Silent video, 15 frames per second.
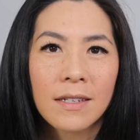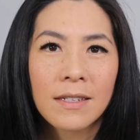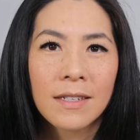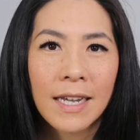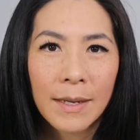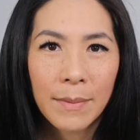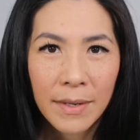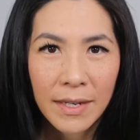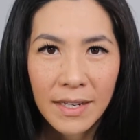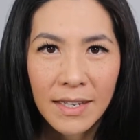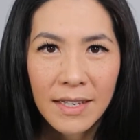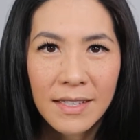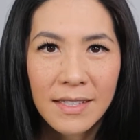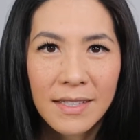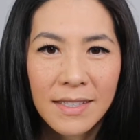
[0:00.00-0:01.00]

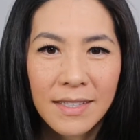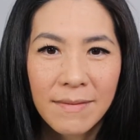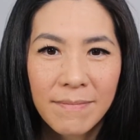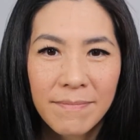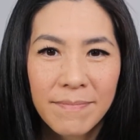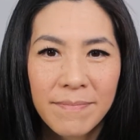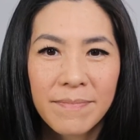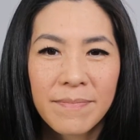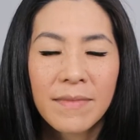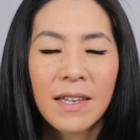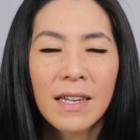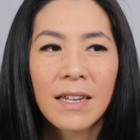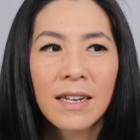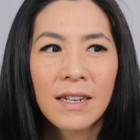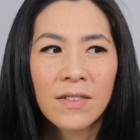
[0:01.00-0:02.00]
diabetes.
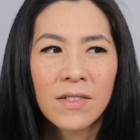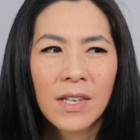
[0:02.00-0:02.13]
And I was